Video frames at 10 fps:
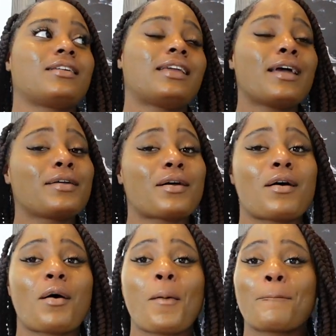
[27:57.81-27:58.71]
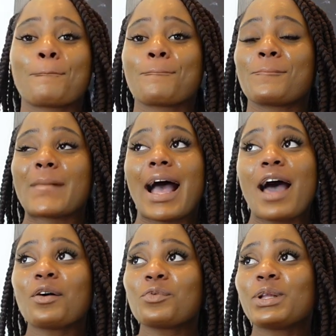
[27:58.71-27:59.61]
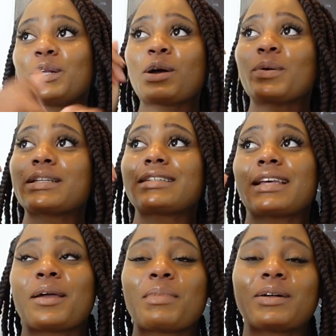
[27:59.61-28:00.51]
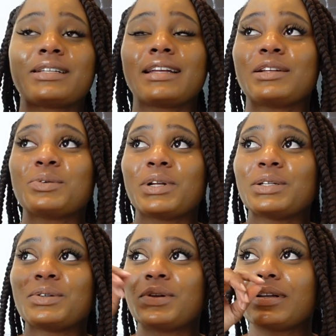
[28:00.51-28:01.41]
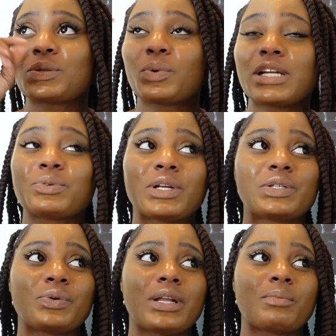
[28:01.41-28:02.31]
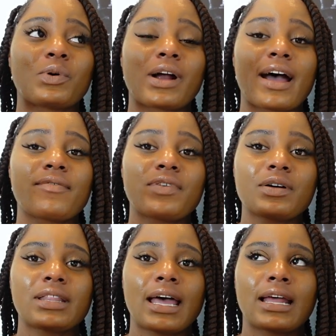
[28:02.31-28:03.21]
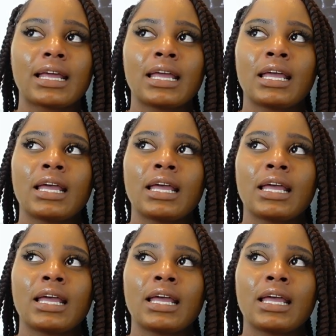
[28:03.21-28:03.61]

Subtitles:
yeah, y'all, I don't really know what to say about dating in 2022 anymore. I feel that